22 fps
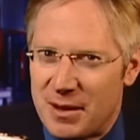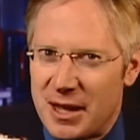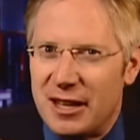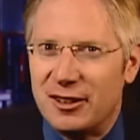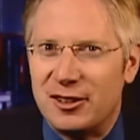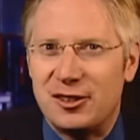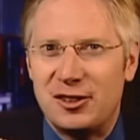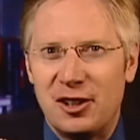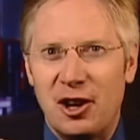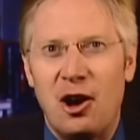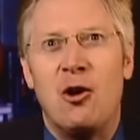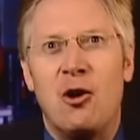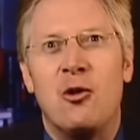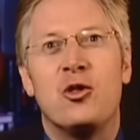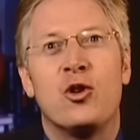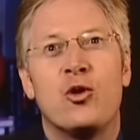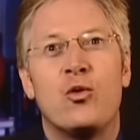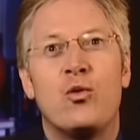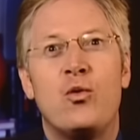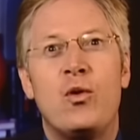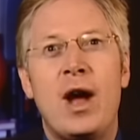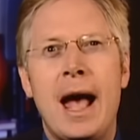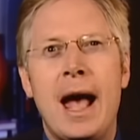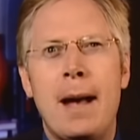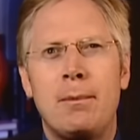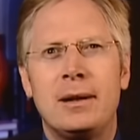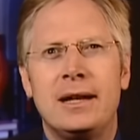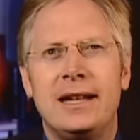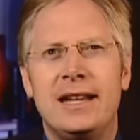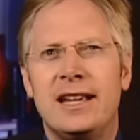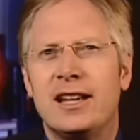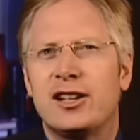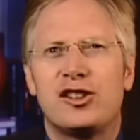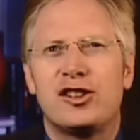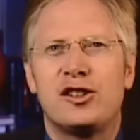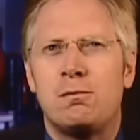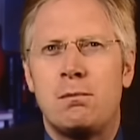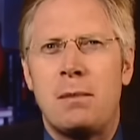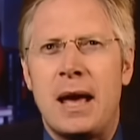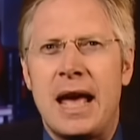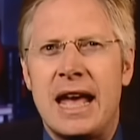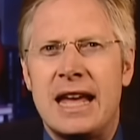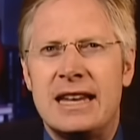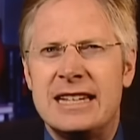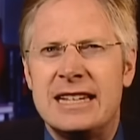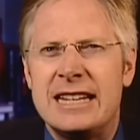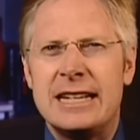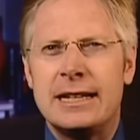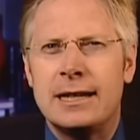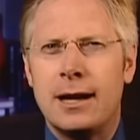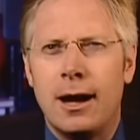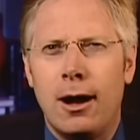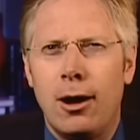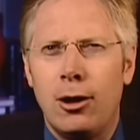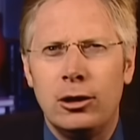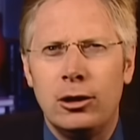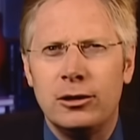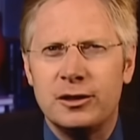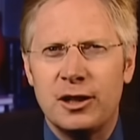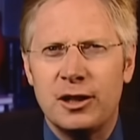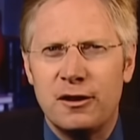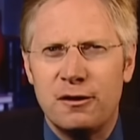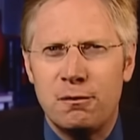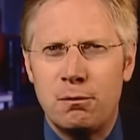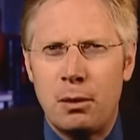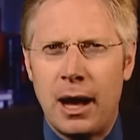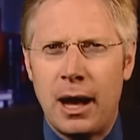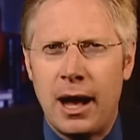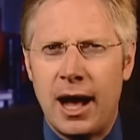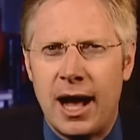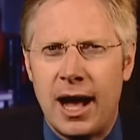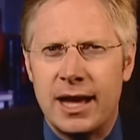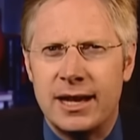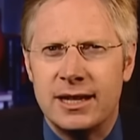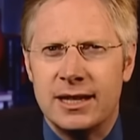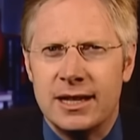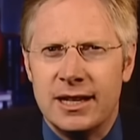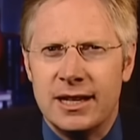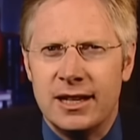So, the rapidly expanding cult of pod